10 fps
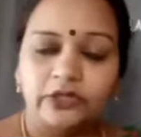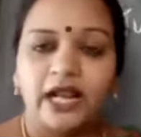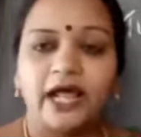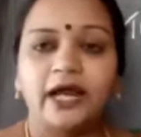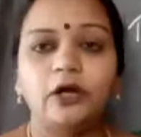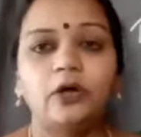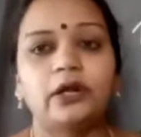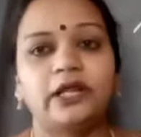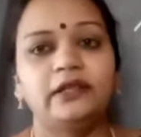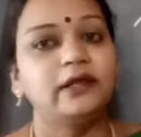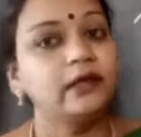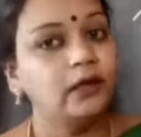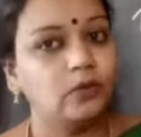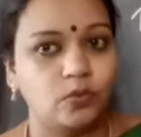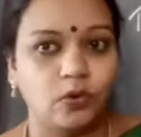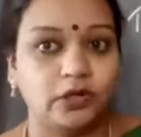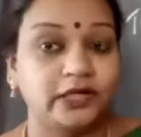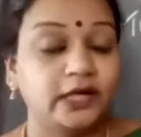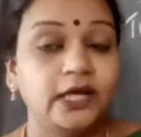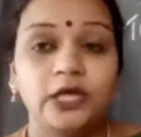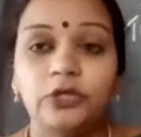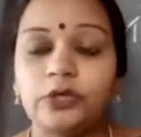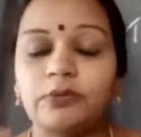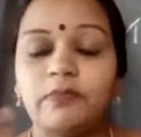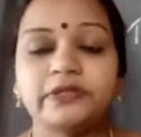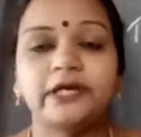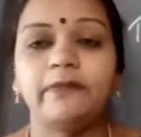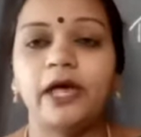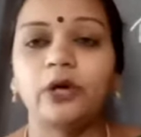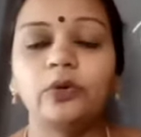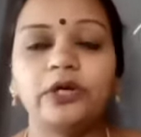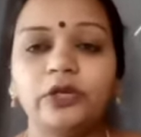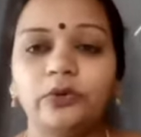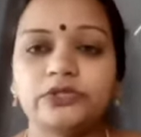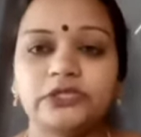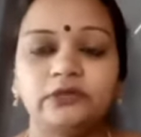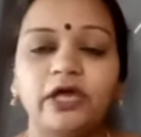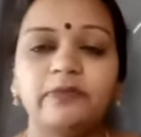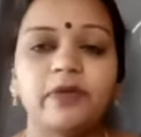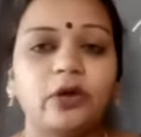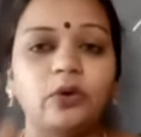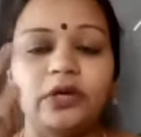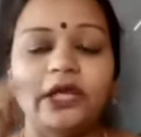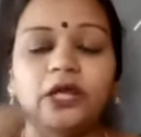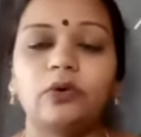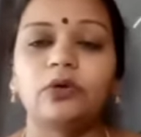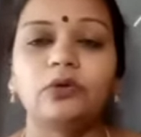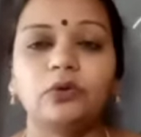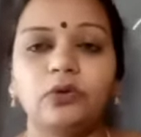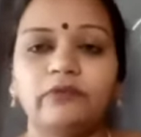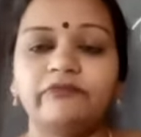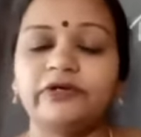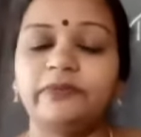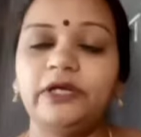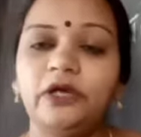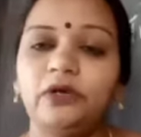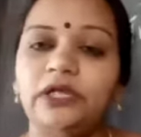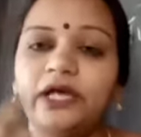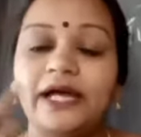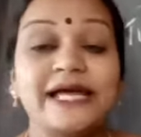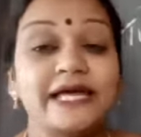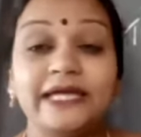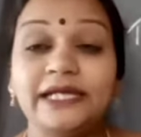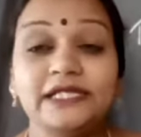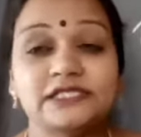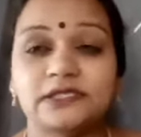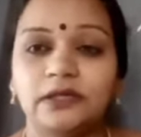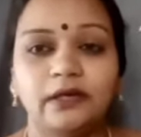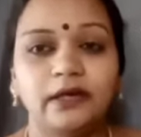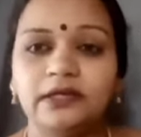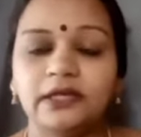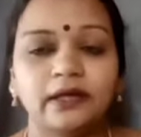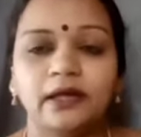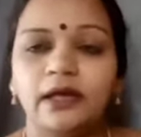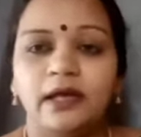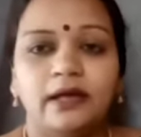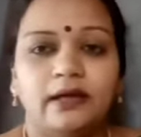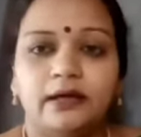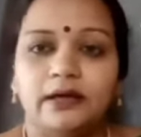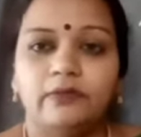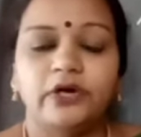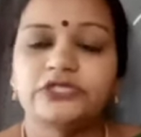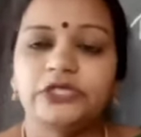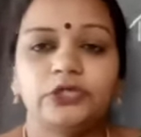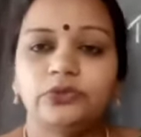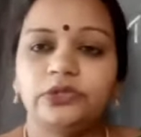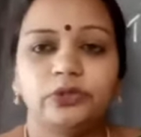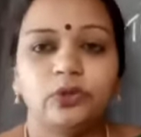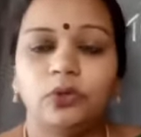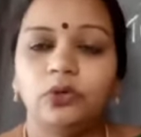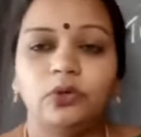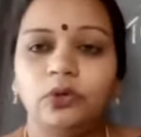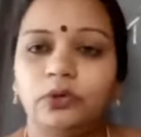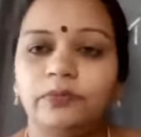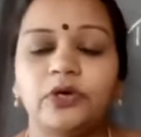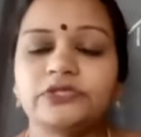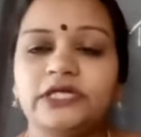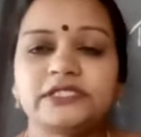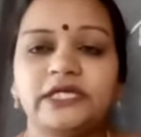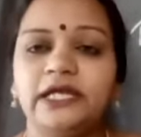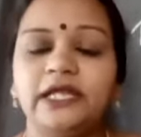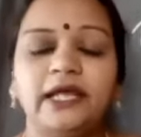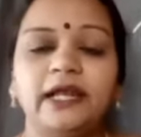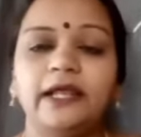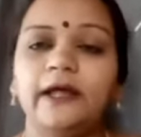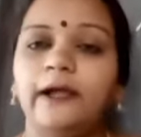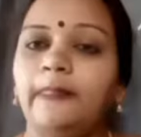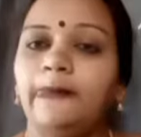the land or in the water. You remember that mango tree question, why mango tree cannot grow comfortably on the hills? The worksheet you wrote, no? Because it is hilly area,